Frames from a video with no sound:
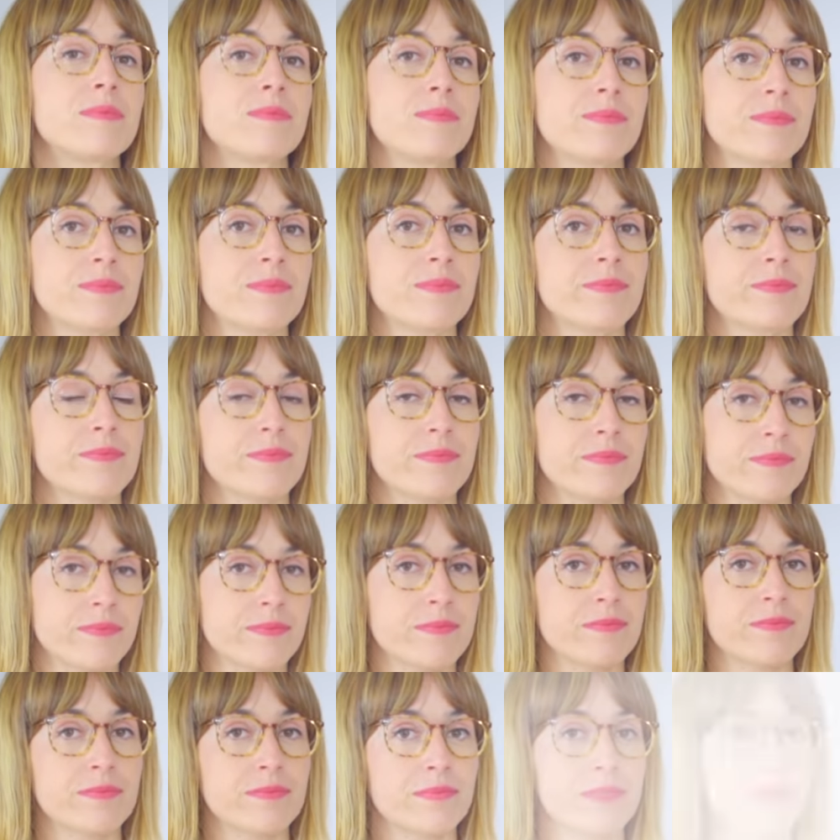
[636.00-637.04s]

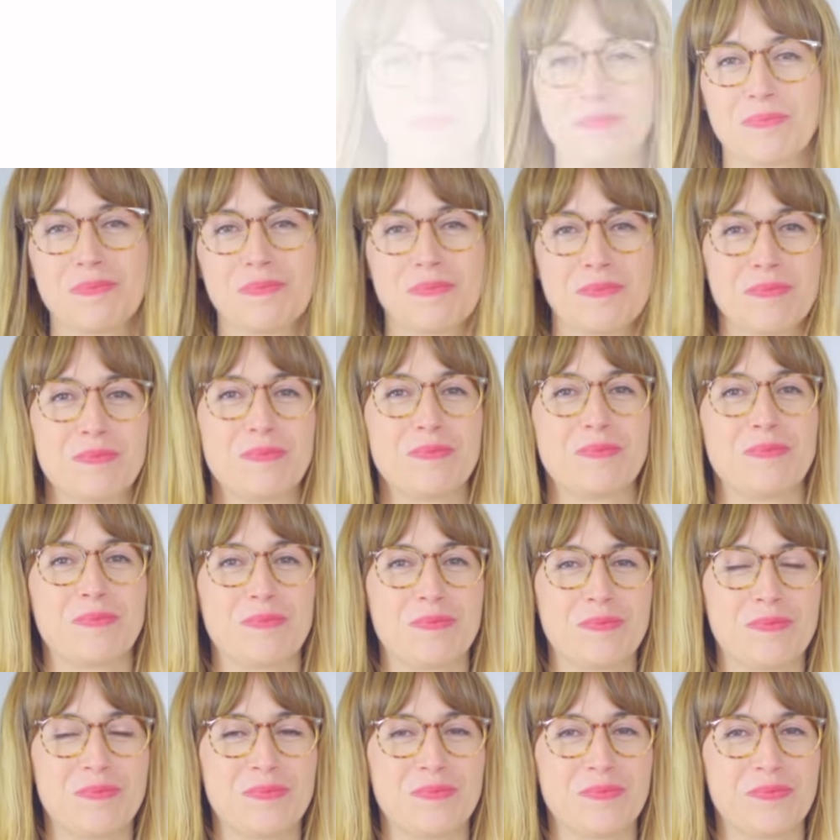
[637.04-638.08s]

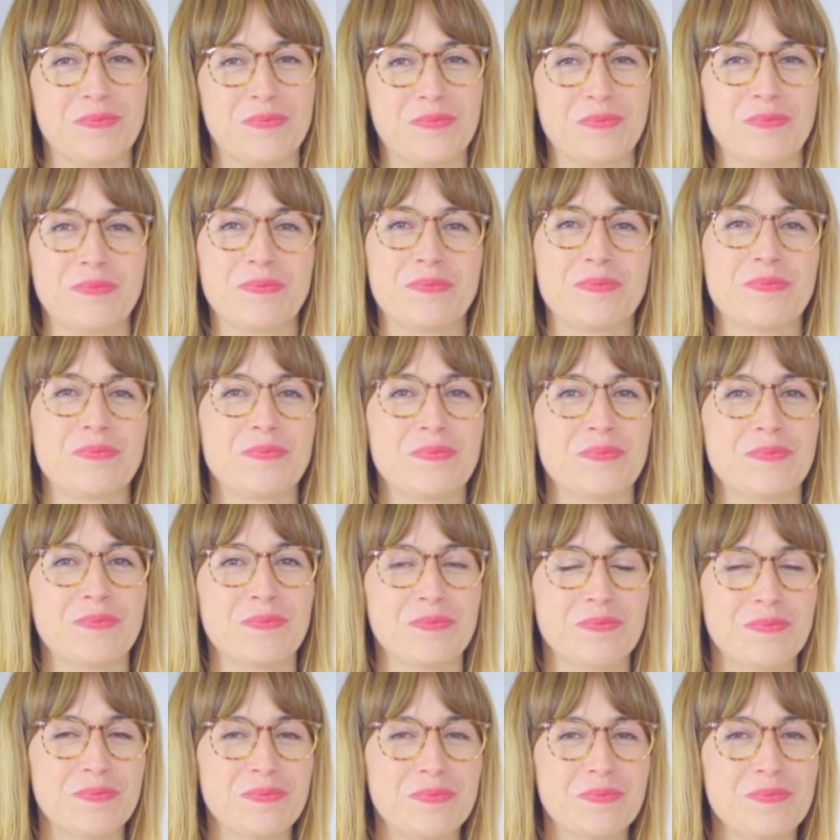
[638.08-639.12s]

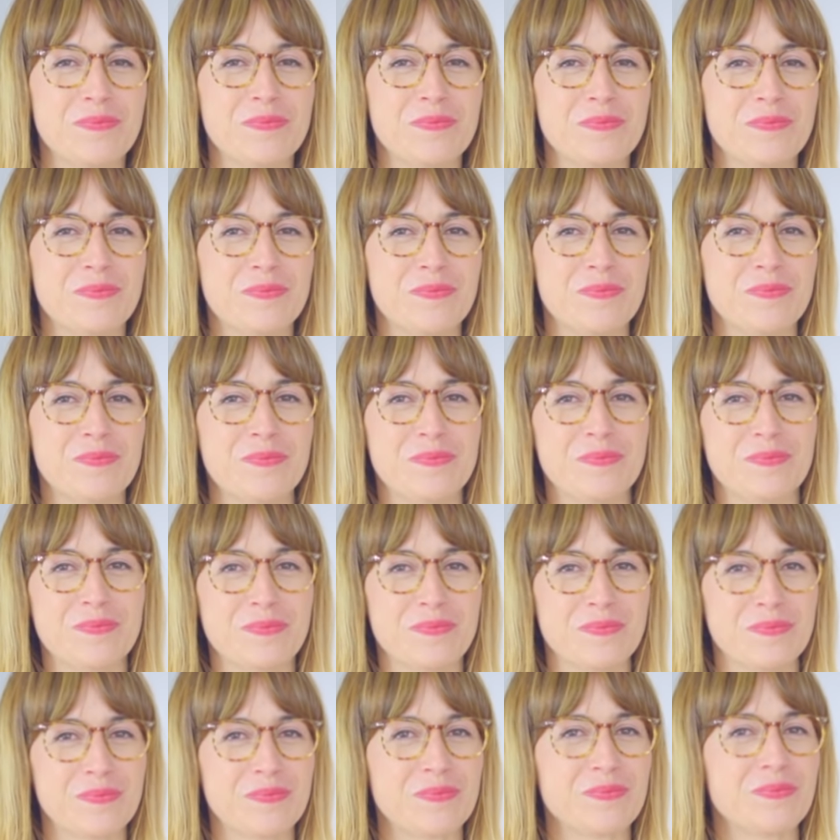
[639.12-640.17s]

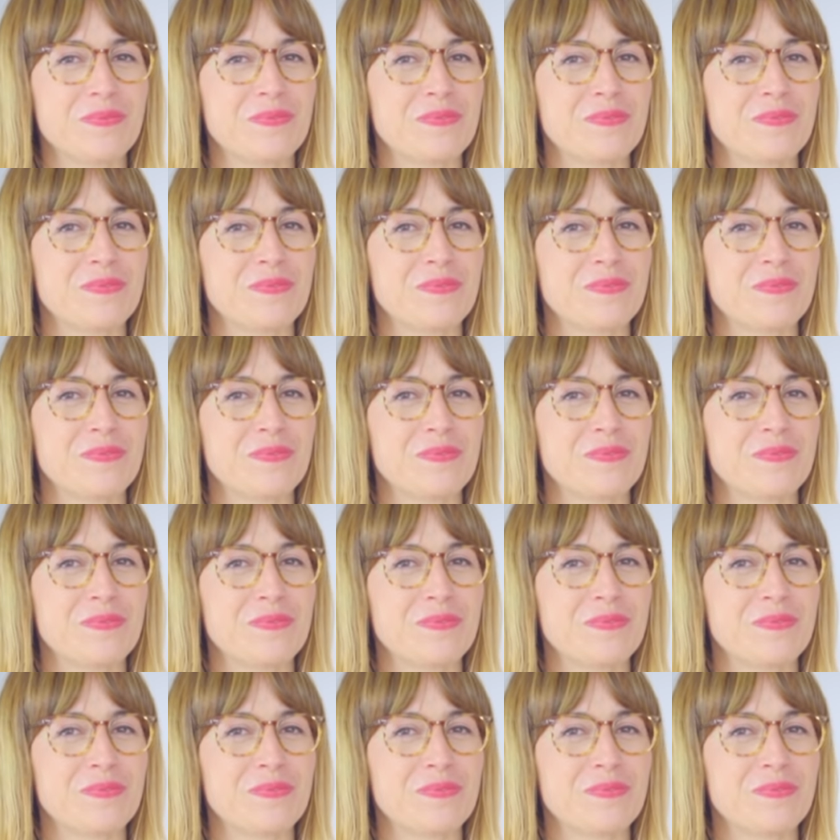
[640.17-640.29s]
(not speaking)